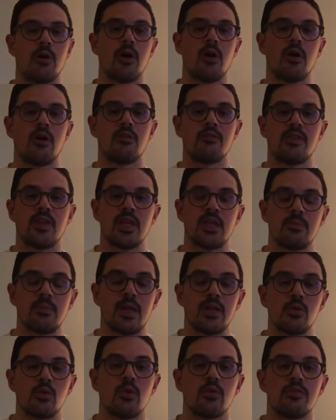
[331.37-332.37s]
of a
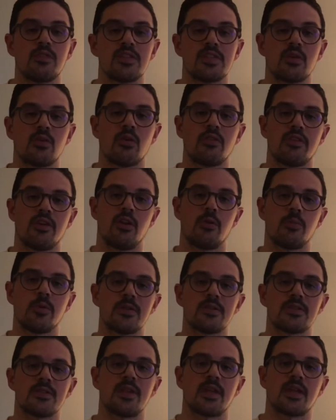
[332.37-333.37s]
manual physical
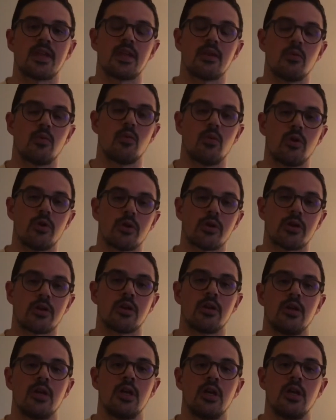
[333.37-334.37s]
therapist that can
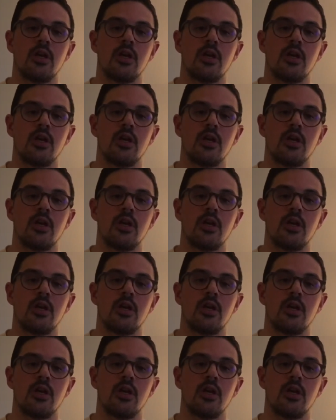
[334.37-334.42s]
work